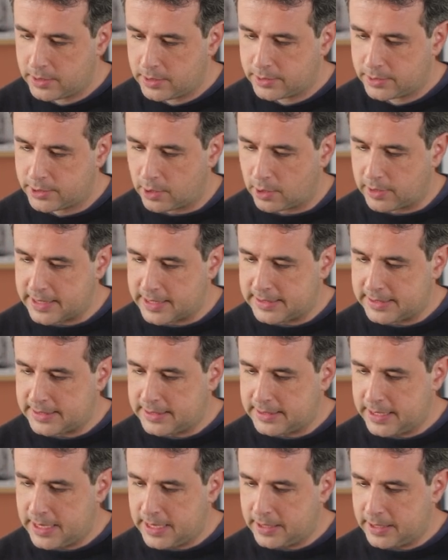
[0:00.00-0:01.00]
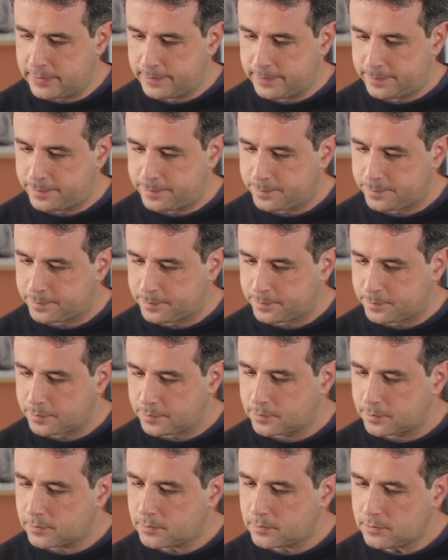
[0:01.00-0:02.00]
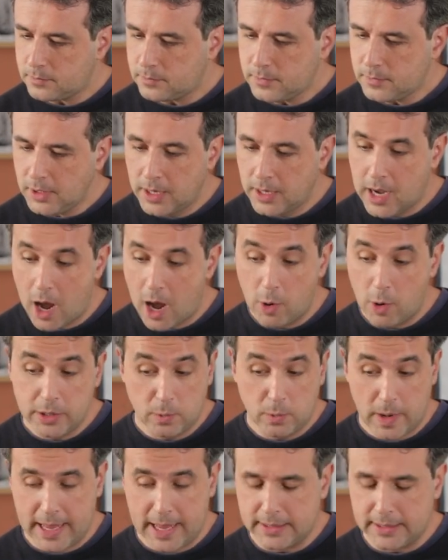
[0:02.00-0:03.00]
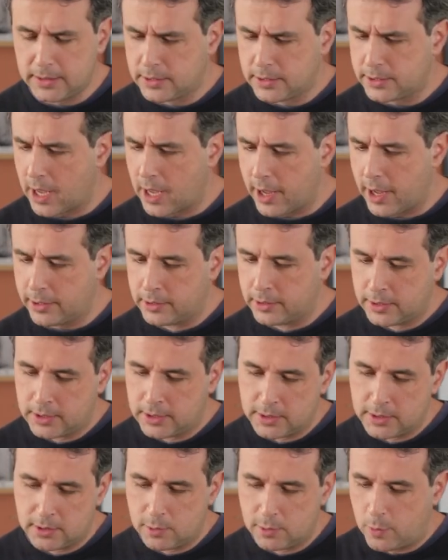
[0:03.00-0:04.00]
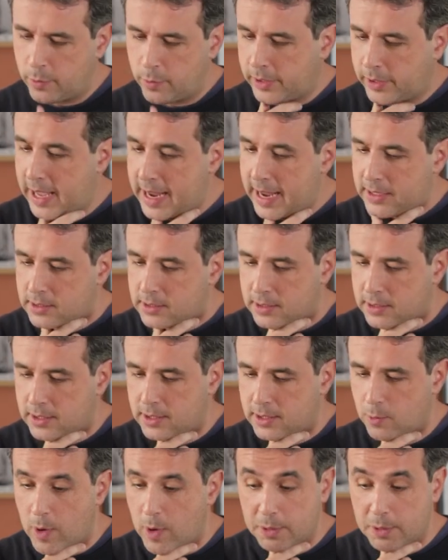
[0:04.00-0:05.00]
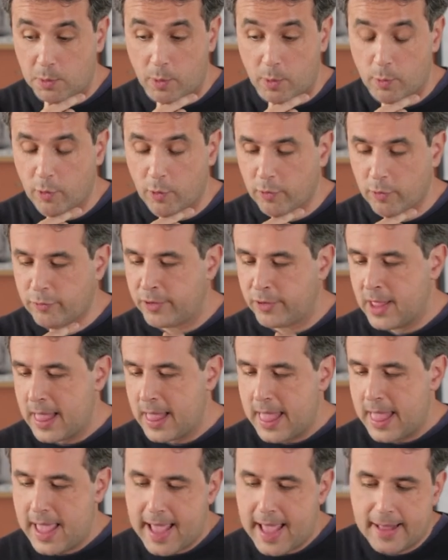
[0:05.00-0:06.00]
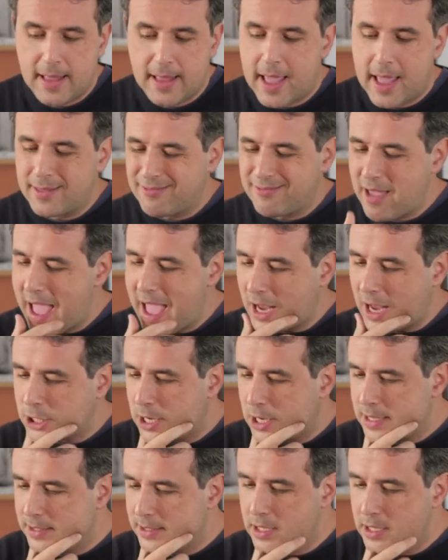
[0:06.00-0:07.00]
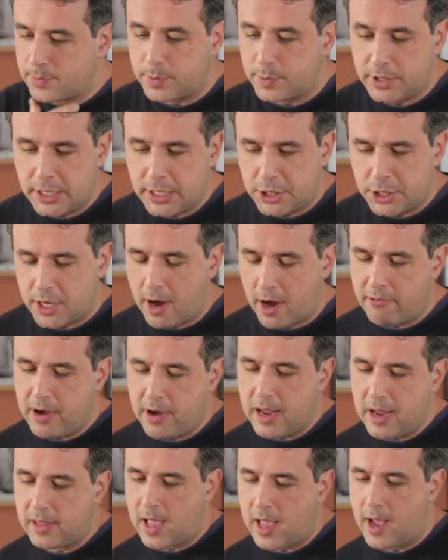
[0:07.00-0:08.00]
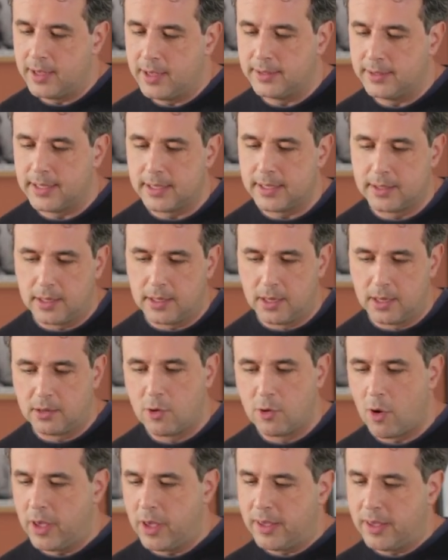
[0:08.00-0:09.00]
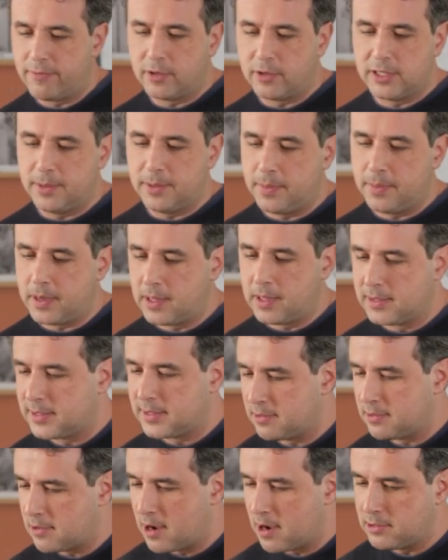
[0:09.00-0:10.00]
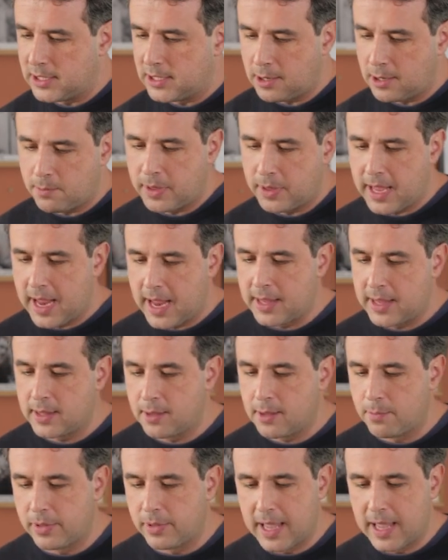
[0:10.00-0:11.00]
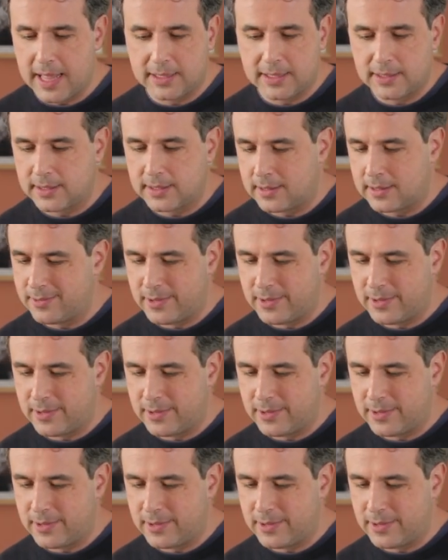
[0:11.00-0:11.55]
So let's see how it went. So played one more move. And actually in this position, I realized that going for typical surrounding plans,